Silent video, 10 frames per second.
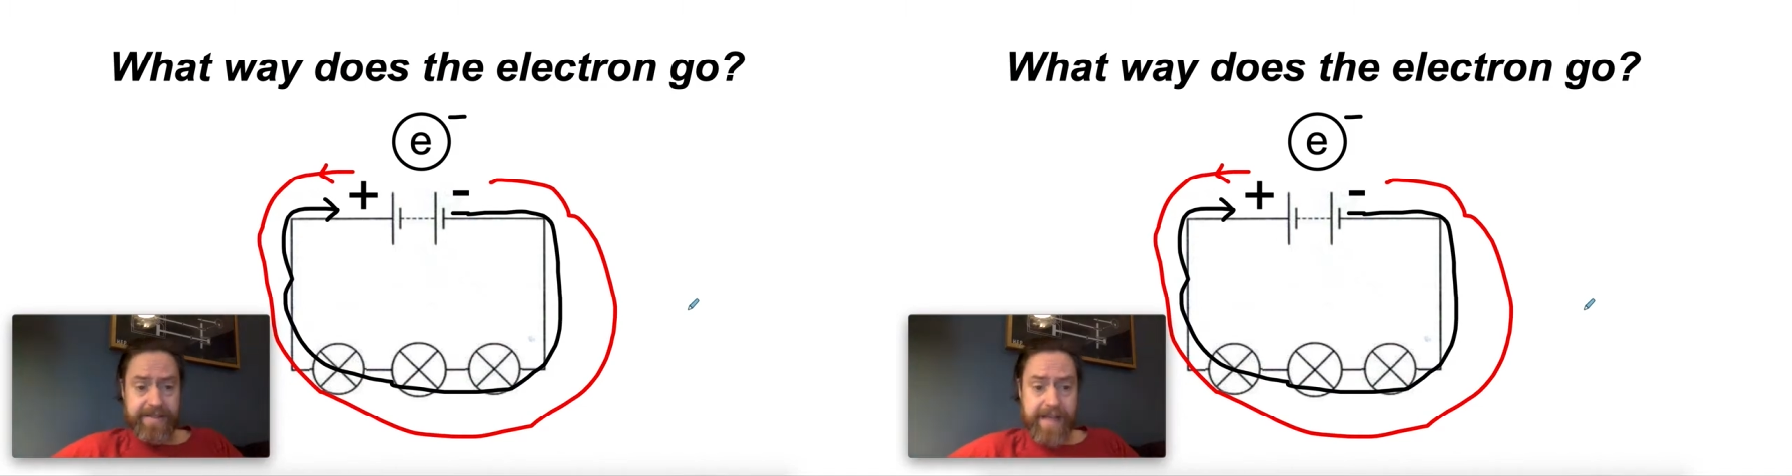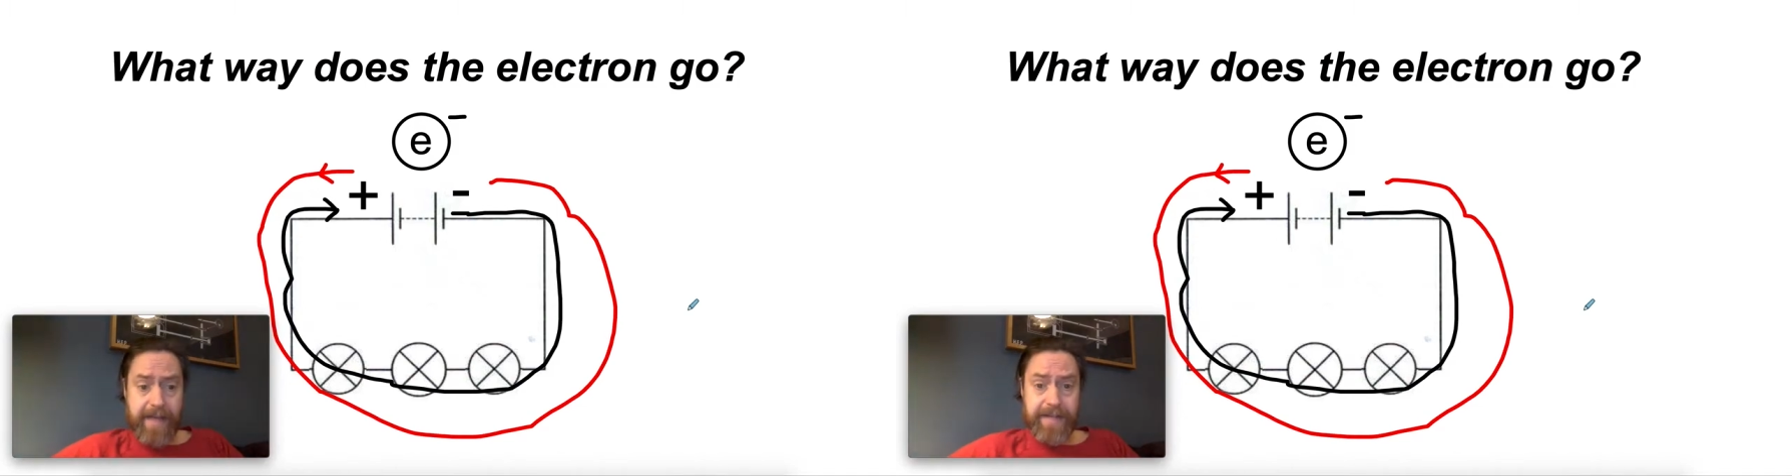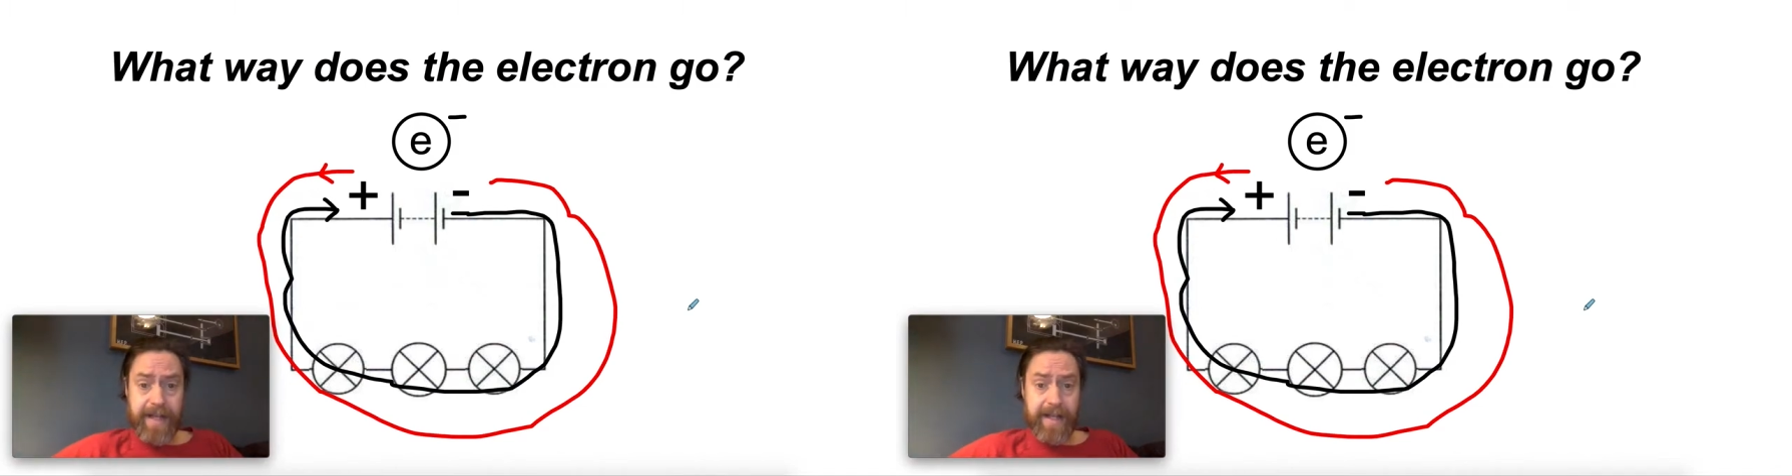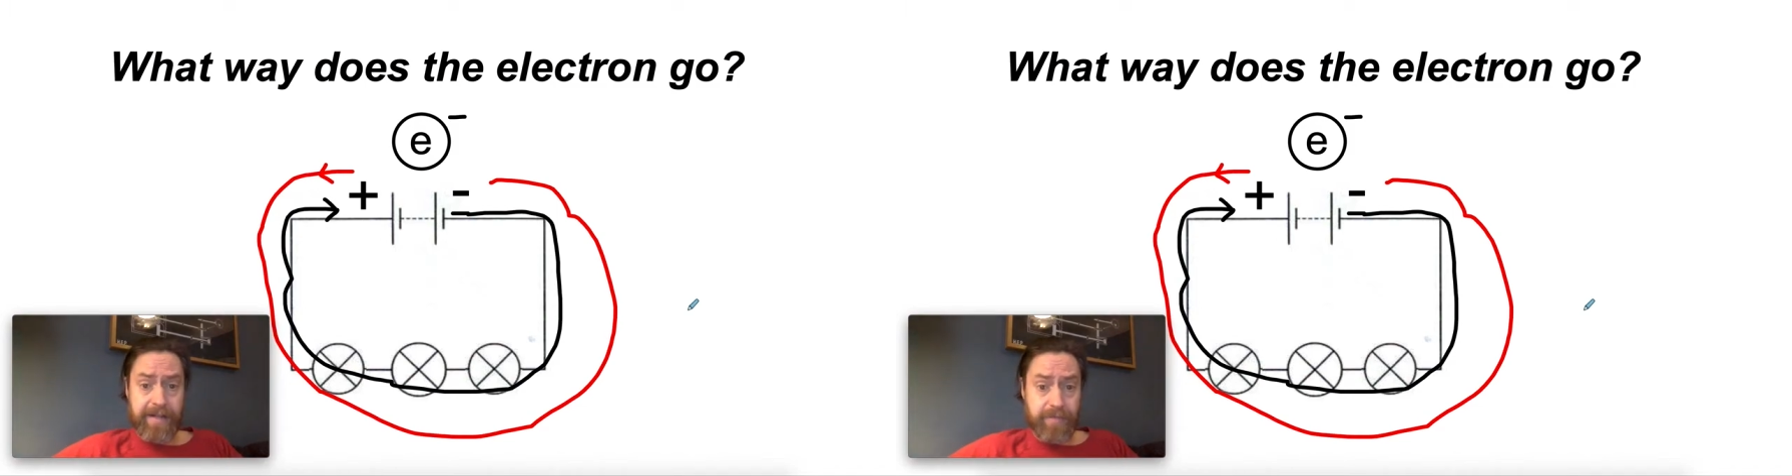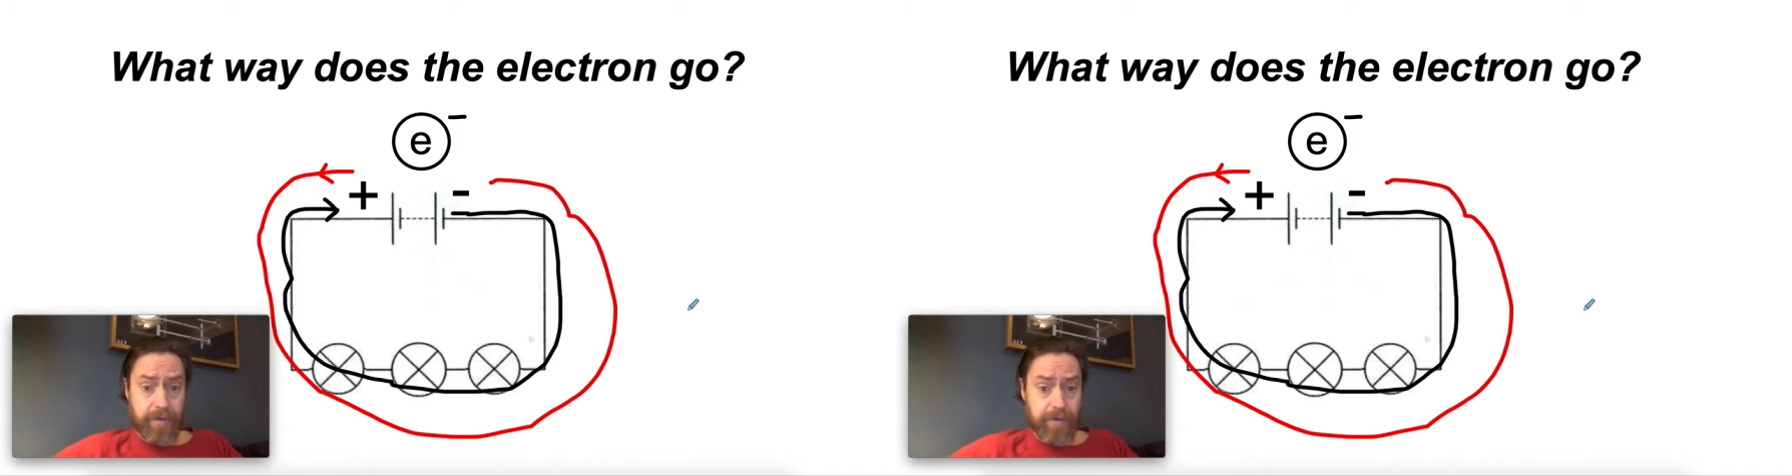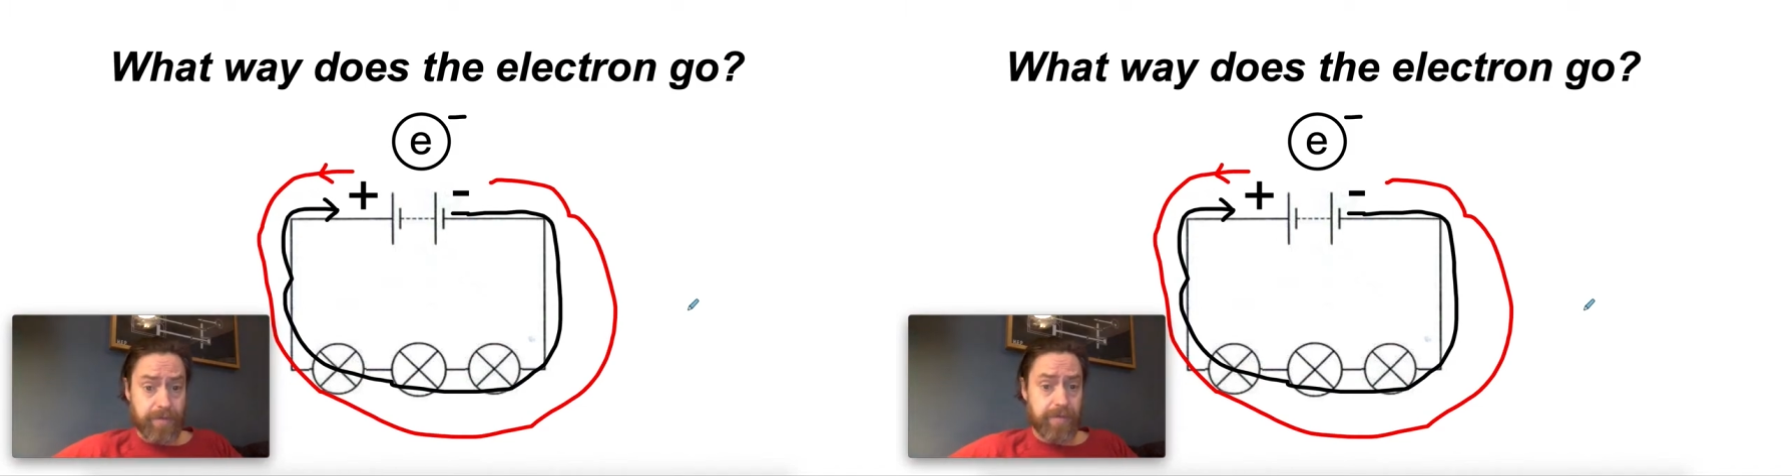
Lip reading: left-hand rule.